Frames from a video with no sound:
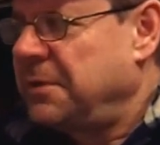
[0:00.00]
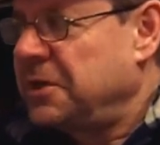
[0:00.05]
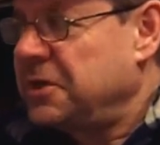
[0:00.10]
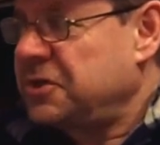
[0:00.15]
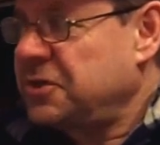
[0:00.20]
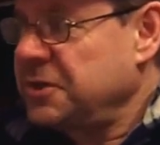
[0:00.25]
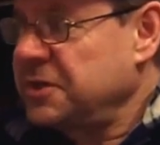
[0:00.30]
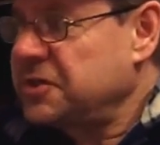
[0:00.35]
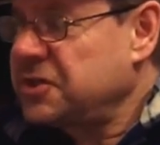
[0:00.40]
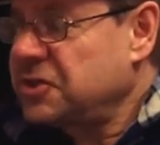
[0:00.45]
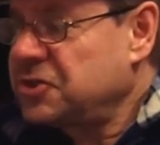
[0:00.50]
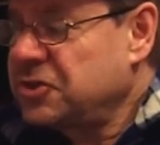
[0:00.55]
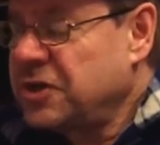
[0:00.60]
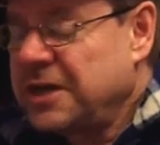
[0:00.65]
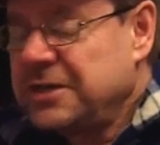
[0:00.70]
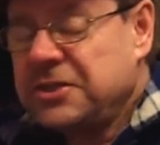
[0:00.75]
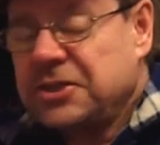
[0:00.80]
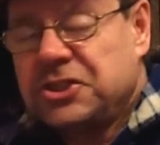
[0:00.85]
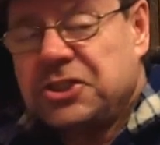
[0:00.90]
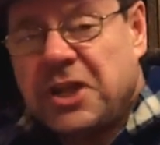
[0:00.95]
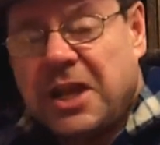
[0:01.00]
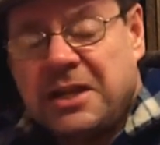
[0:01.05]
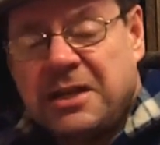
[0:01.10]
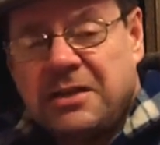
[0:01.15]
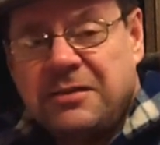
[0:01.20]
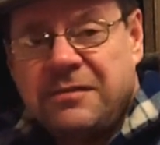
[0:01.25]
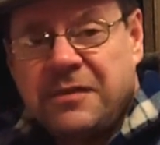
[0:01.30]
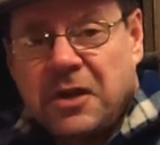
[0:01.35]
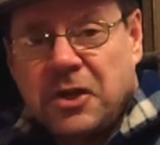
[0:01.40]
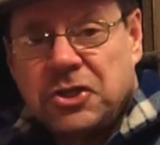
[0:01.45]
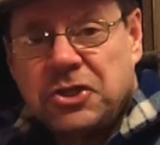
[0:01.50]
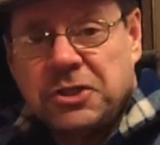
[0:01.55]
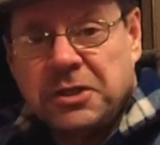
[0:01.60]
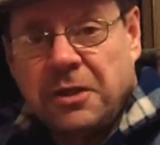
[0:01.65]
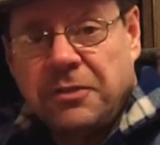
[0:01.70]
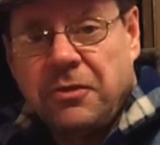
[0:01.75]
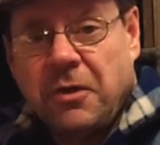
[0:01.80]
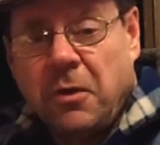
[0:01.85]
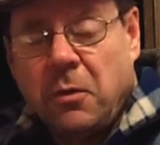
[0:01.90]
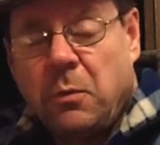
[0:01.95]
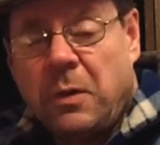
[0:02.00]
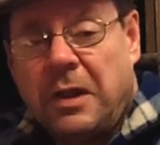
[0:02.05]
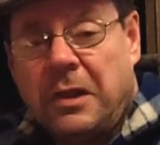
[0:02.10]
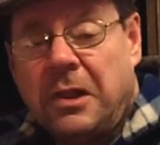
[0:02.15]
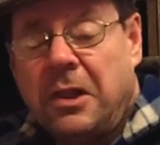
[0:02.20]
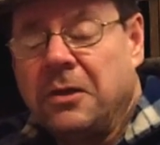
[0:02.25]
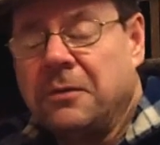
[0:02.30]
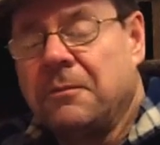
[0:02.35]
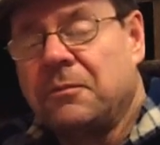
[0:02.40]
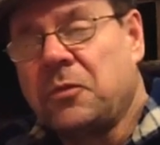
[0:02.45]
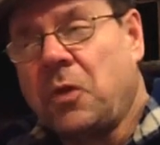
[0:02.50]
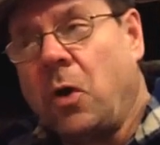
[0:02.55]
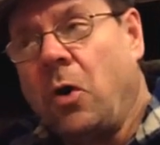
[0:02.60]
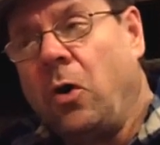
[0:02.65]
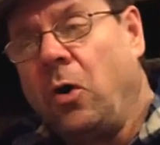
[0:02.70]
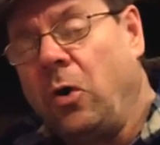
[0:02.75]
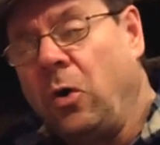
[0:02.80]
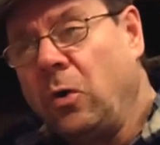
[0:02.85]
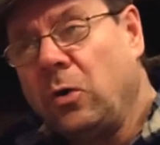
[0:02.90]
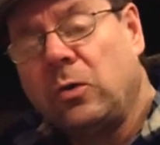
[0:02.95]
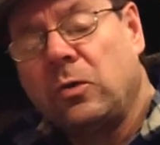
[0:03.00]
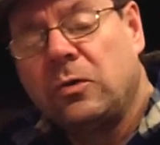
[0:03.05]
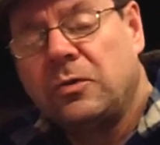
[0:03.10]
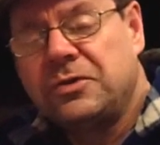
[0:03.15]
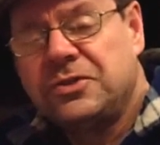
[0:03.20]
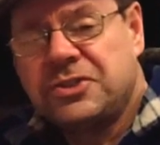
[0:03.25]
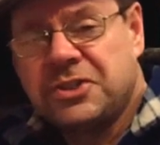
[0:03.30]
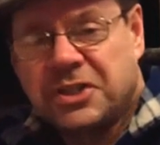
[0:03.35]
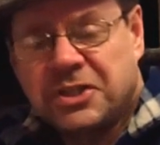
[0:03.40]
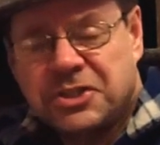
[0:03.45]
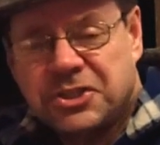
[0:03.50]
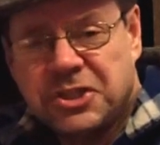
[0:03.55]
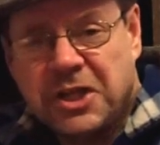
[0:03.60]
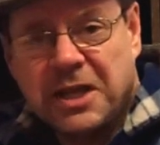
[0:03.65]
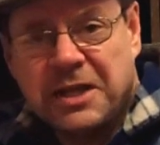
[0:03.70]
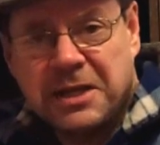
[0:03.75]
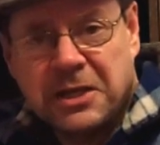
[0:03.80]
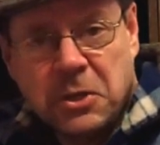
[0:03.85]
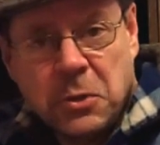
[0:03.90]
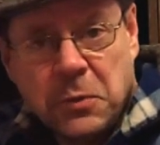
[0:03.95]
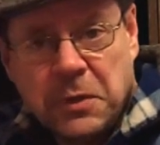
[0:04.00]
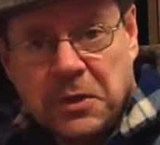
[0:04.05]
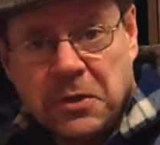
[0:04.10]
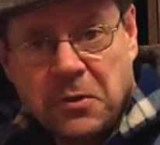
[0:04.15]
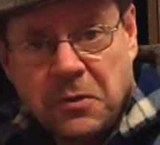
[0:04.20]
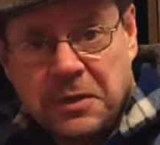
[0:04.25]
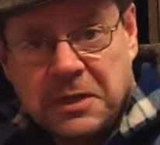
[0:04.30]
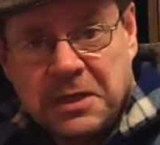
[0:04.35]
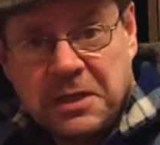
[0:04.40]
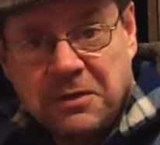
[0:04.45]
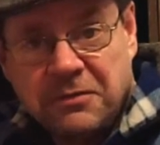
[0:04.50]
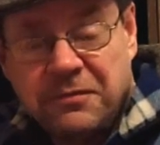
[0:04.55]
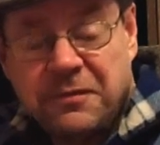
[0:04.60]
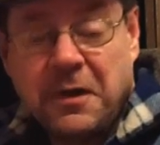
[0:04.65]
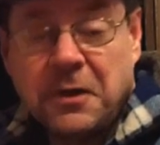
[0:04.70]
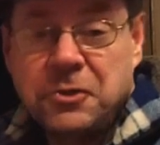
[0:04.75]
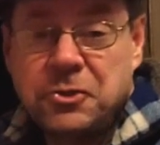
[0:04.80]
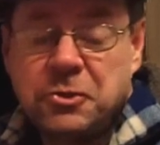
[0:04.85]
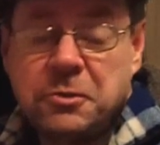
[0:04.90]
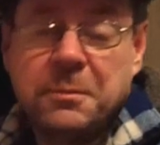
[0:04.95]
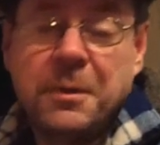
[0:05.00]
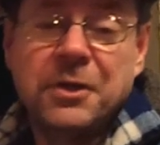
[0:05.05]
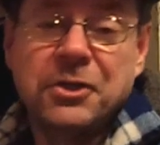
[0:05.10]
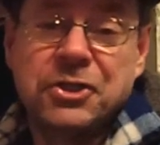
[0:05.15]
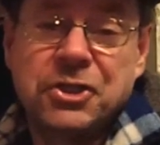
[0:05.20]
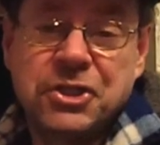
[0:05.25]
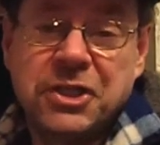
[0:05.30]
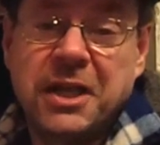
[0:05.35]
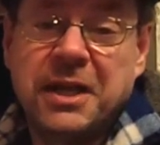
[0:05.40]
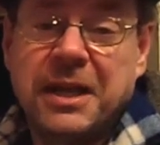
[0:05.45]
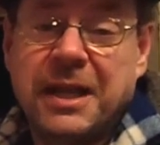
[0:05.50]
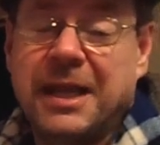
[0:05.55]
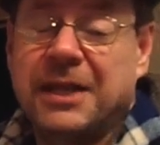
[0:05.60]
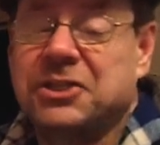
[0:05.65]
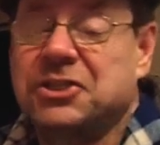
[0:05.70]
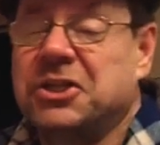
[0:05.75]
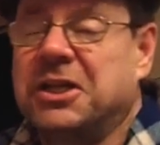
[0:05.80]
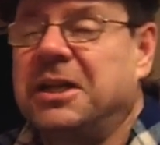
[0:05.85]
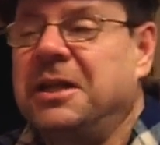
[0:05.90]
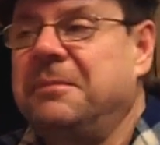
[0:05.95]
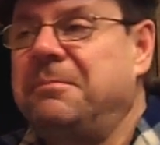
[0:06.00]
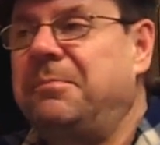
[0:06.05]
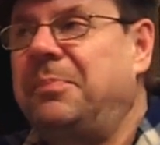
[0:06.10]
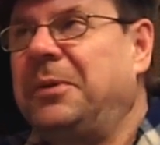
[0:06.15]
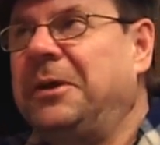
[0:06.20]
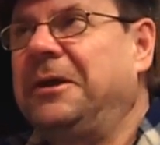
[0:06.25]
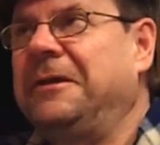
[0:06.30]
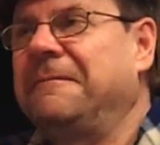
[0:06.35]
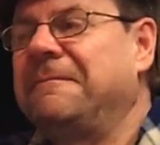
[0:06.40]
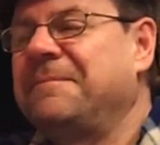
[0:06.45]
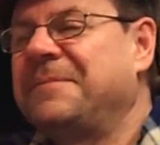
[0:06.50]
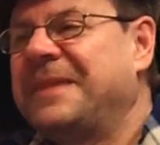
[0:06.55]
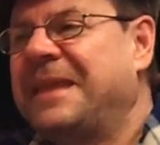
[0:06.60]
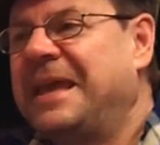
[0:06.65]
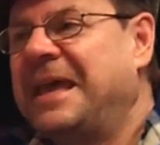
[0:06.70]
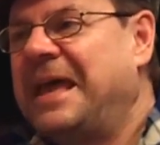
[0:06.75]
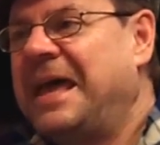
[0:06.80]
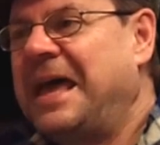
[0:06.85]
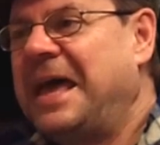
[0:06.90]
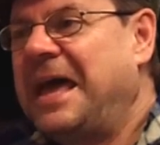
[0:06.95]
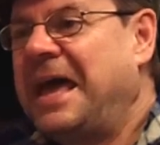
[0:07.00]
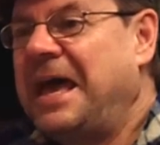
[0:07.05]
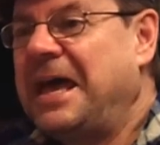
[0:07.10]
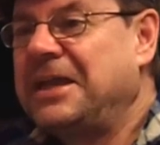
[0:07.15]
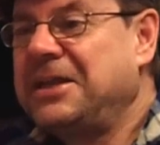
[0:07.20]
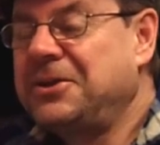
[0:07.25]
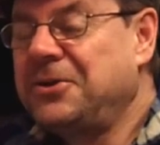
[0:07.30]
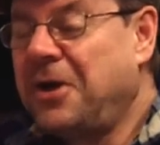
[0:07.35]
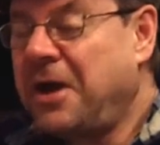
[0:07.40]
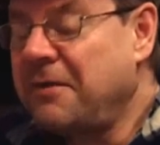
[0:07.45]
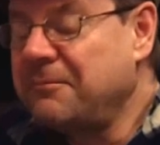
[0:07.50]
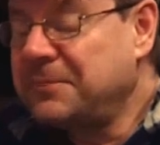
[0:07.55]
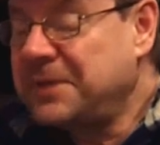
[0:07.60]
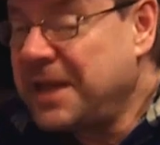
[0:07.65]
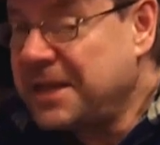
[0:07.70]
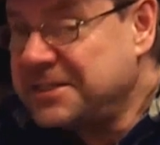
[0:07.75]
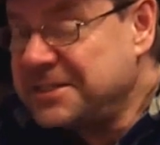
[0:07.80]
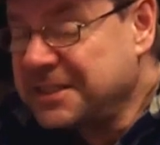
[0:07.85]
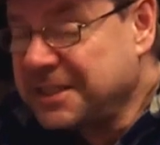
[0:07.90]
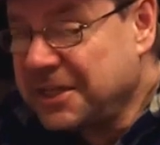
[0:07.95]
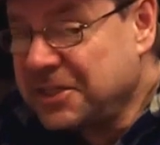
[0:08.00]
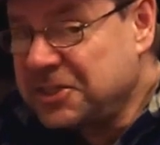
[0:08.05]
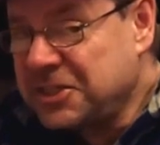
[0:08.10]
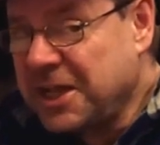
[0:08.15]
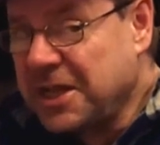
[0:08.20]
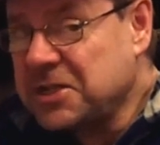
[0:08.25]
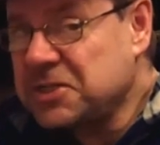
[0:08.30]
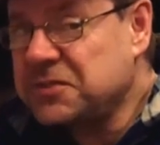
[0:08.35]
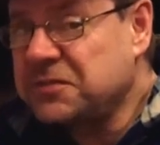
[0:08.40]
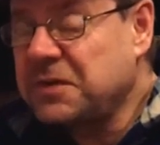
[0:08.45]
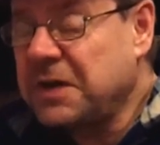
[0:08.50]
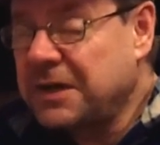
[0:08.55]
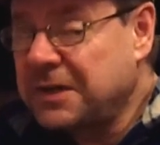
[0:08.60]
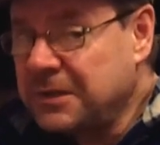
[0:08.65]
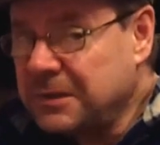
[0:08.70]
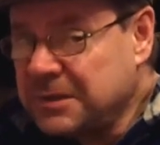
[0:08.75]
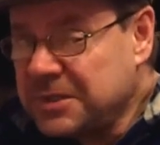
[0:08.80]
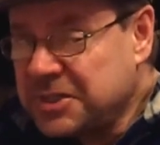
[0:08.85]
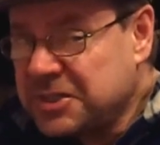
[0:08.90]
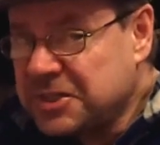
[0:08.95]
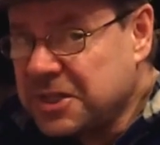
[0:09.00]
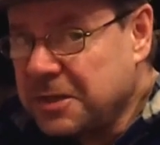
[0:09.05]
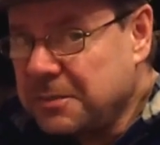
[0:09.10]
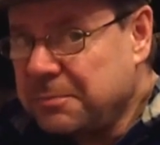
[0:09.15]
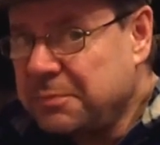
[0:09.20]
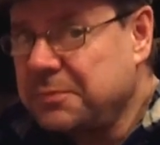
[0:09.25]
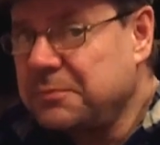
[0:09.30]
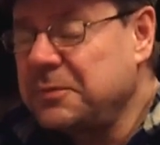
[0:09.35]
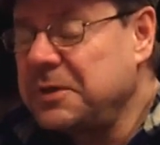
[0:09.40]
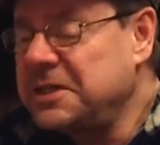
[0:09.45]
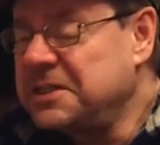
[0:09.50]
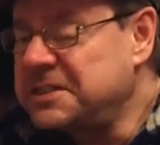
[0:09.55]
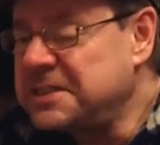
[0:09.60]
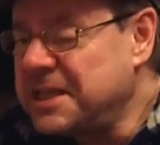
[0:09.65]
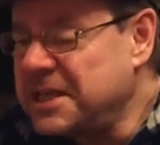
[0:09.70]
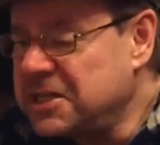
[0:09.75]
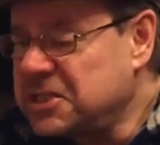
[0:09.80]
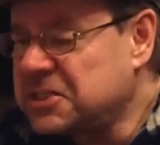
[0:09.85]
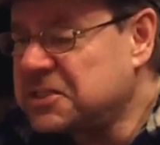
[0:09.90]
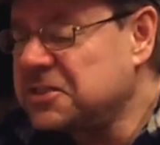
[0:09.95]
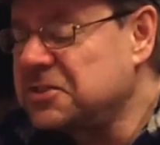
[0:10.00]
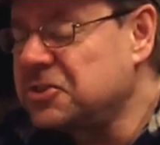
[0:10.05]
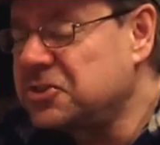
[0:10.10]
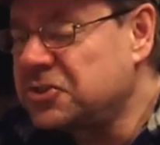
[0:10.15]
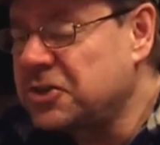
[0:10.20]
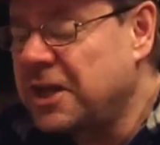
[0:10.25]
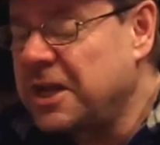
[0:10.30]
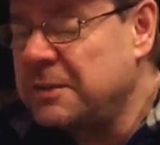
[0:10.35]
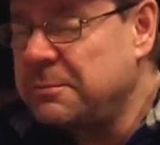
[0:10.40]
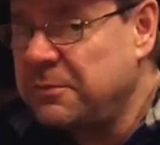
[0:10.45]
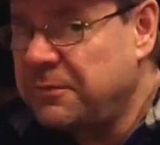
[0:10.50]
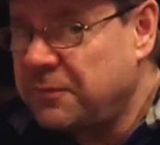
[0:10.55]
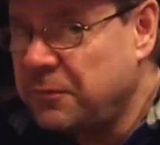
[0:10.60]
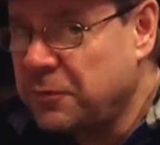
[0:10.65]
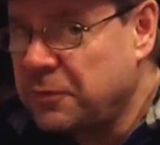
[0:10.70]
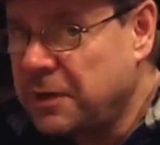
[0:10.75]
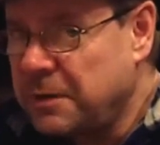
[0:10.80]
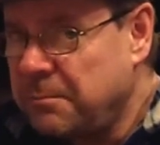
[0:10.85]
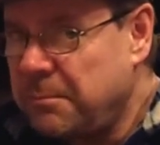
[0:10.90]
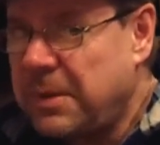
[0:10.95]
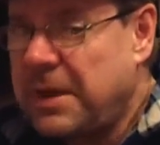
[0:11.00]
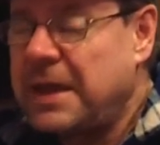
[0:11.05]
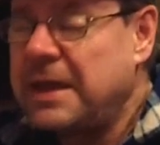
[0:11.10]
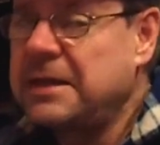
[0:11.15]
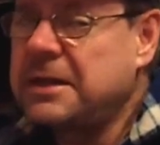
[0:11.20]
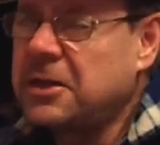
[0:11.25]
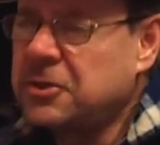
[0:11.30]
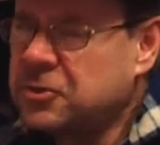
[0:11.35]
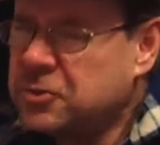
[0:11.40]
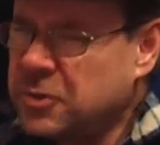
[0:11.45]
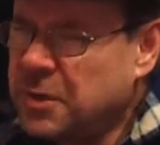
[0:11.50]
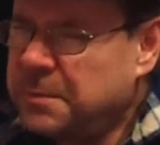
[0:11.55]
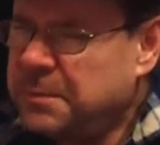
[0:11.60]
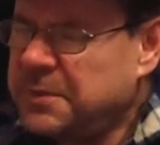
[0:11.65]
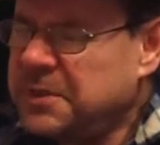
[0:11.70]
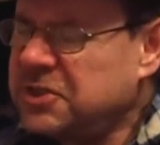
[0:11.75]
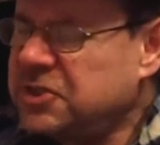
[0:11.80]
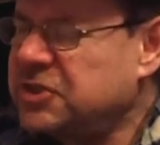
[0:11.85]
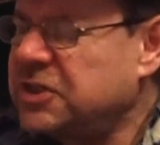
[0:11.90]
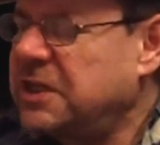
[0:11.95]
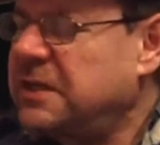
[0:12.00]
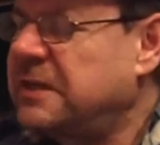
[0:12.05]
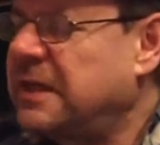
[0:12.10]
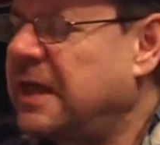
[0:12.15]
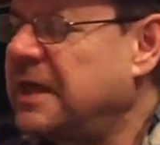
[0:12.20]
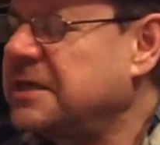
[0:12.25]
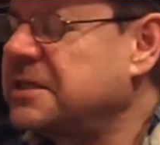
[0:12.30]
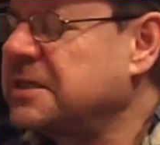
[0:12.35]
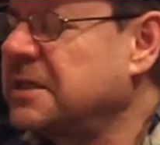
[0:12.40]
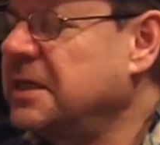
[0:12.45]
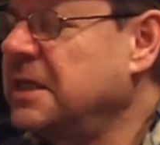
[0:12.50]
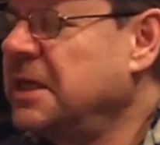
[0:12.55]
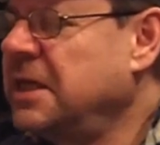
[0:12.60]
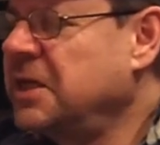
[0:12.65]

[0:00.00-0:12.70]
But as soon as I tried the Sherry version, I thought, well, whole loads of sherry going on here. Far too much sherry, actually. But, you know, I'm getting a chance for a little sip. We taste and try before I buy, and I do appreciate that.